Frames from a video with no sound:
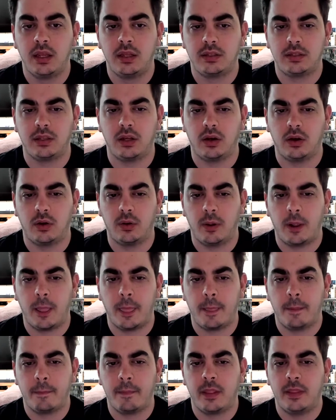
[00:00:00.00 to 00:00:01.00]
So
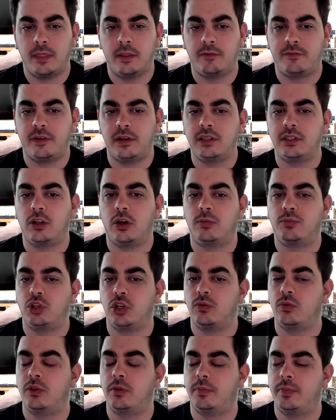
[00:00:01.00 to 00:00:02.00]
the first
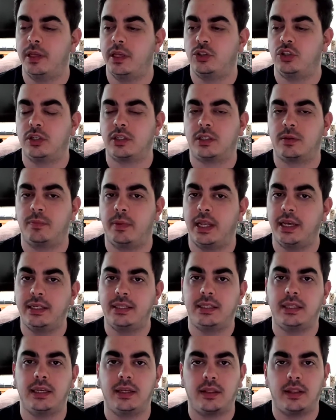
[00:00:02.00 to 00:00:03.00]
option would be just
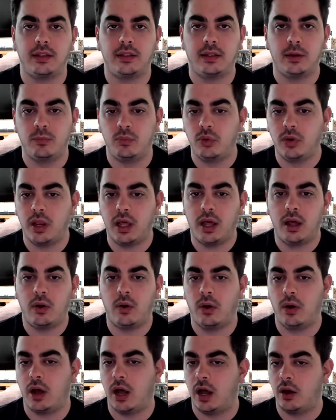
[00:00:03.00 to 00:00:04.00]
placing the Taboola
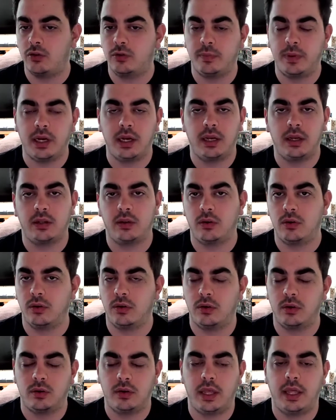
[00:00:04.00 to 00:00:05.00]
or Outbrain
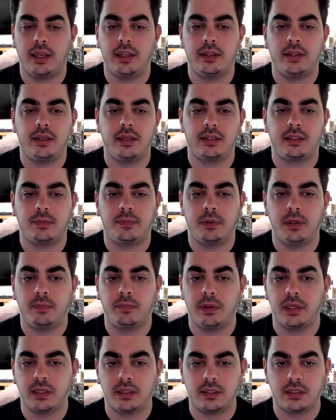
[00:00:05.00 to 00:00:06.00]
or any DSP
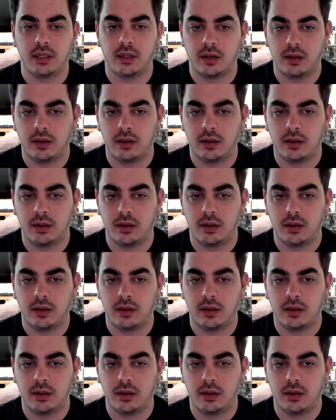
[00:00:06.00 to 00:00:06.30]
pixel.